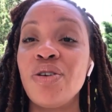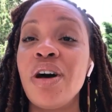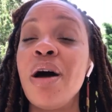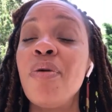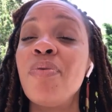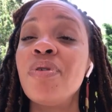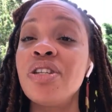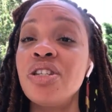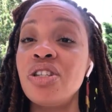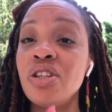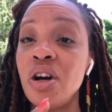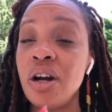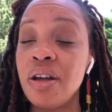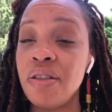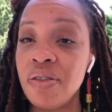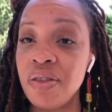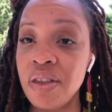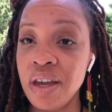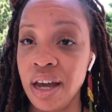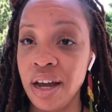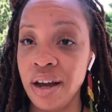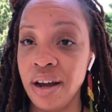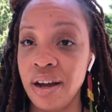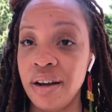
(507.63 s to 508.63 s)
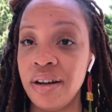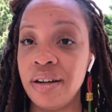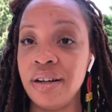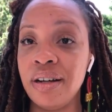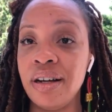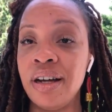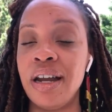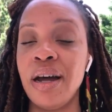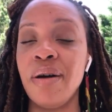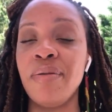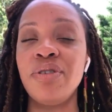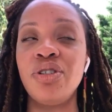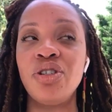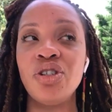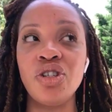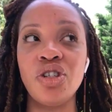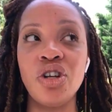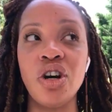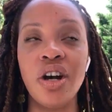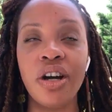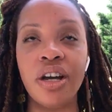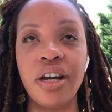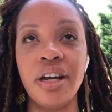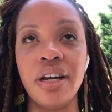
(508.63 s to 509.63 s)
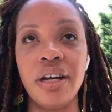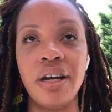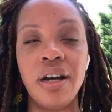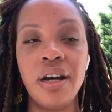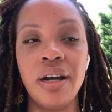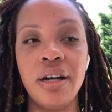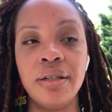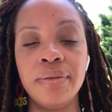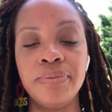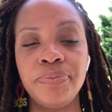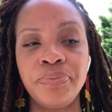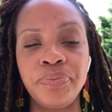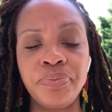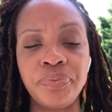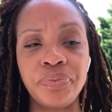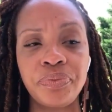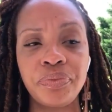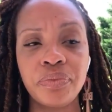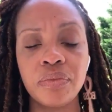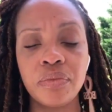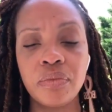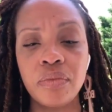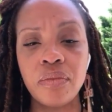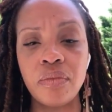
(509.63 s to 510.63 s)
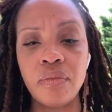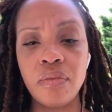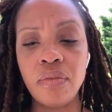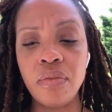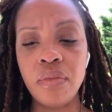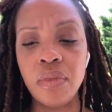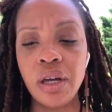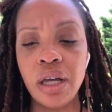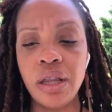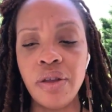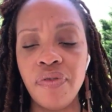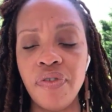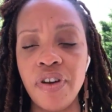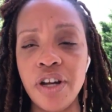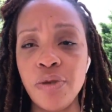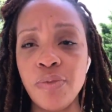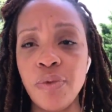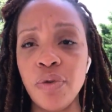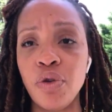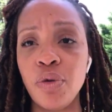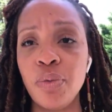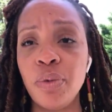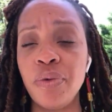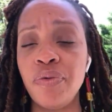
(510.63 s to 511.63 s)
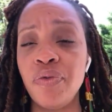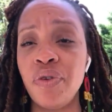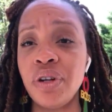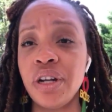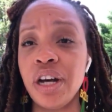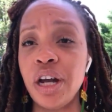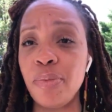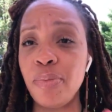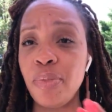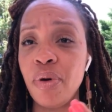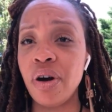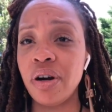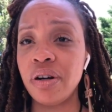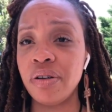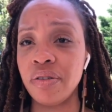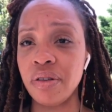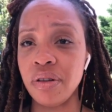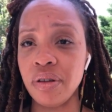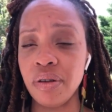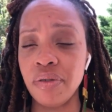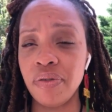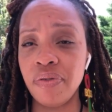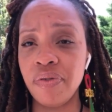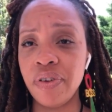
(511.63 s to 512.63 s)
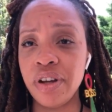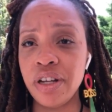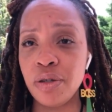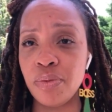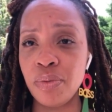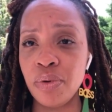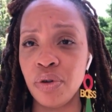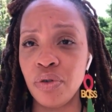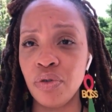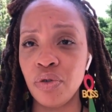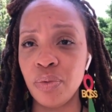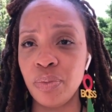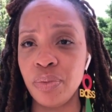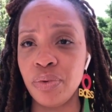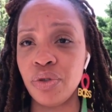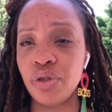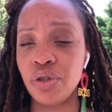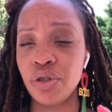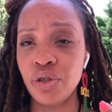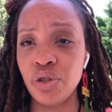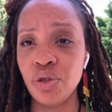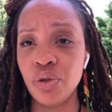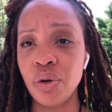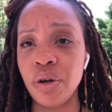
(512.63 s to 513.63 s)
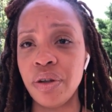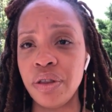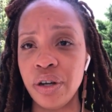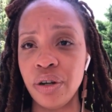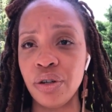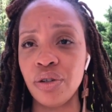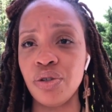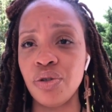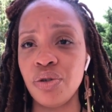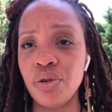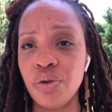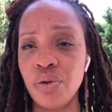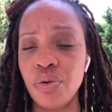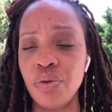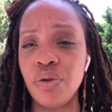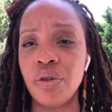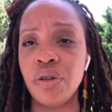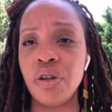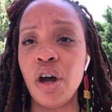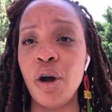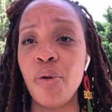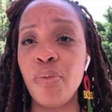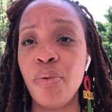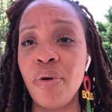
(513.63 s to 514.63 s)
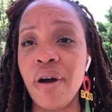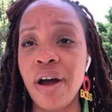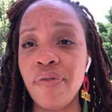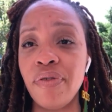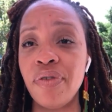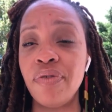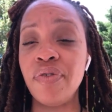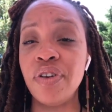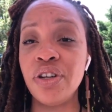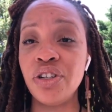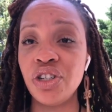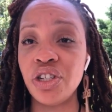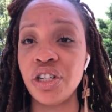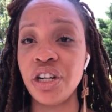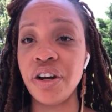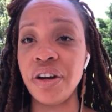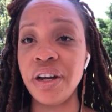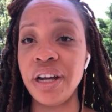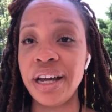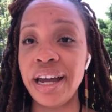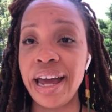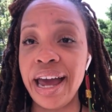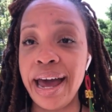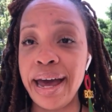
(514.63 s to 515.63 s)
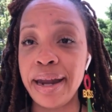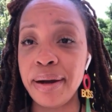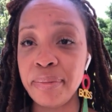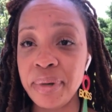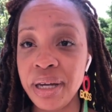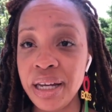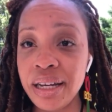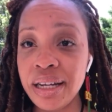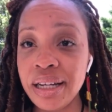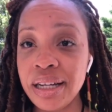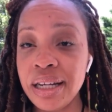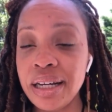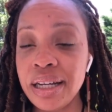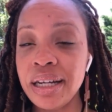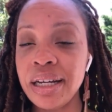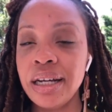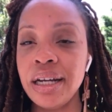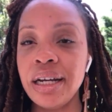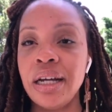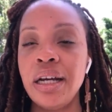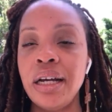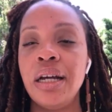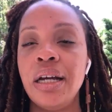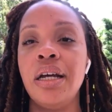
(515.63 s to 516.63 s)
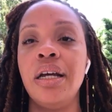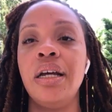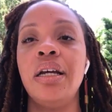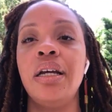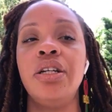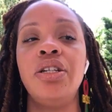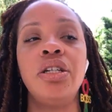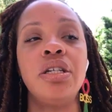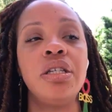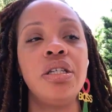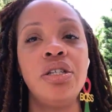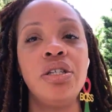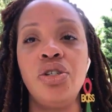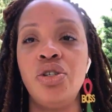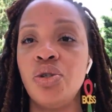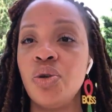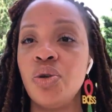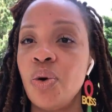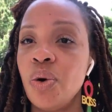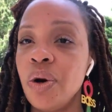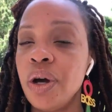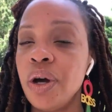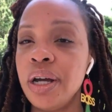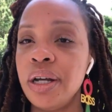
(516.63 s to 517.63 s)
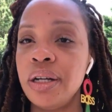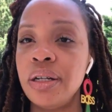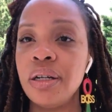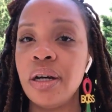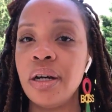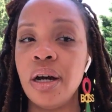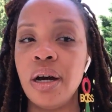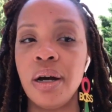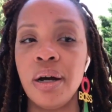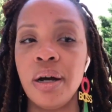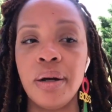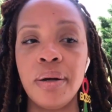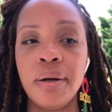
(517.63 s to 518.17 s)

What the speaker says: But yeah, so I would start there. And I was just talking in the Facebook group. If you're not a part of the Facebook group, you should join there too. The Nonprofit Visionary Academy. Just join.